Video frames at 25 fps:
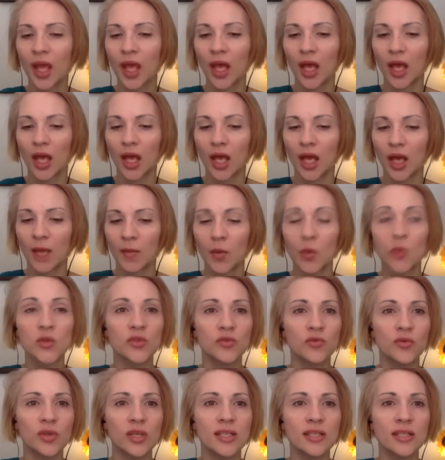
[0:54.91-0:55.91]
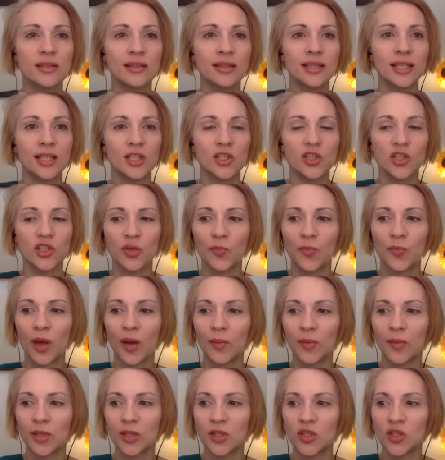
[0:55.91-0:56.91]
Most recently, she
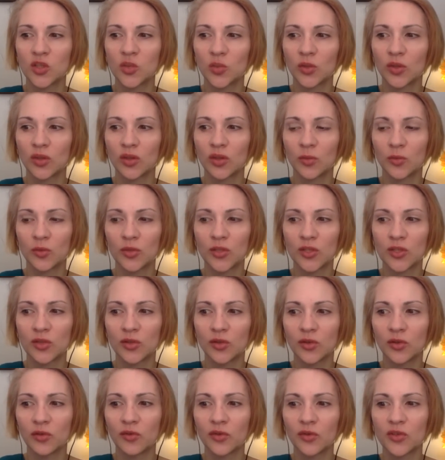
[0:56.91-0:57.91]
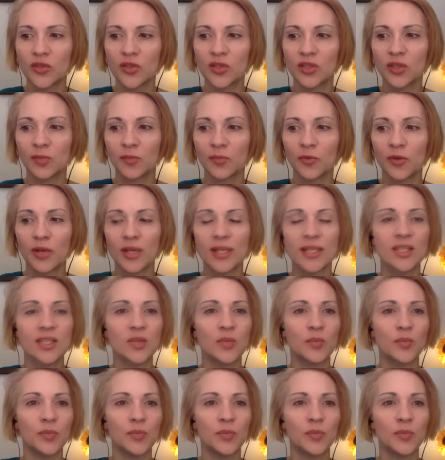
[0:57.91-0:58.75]
published with the Bristol University Press,